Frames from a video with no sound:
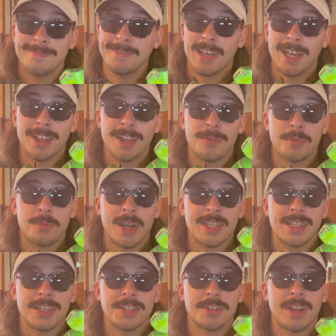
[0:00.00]
I love when my
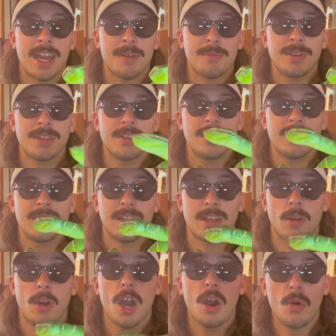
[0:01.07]
snakes are happy. Like,
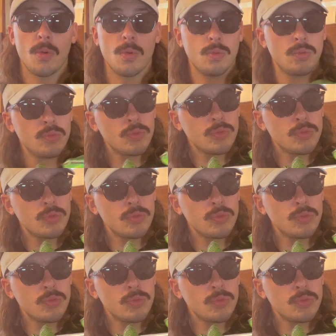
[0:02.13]
oh!